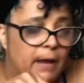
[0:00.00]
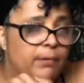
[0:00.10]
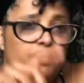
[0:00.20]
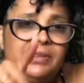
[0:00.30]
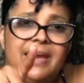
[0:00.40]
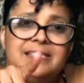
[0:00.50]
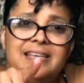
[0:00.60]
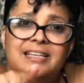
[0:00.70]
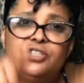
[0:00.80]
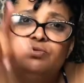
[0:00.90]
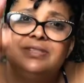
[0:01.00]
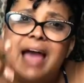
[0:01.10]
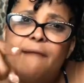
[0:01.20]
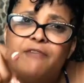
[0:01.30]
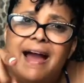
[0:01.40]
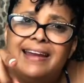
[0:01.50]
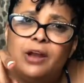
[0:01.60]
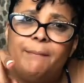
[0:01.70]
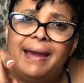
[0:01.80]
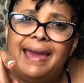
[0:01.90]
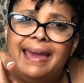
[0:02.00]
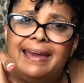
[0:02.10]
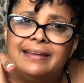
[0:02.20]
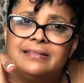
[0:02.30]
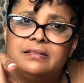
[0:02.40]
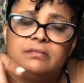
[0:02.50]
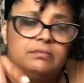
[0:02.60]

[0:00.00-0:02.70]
But with that said, too, stop riding on my ass.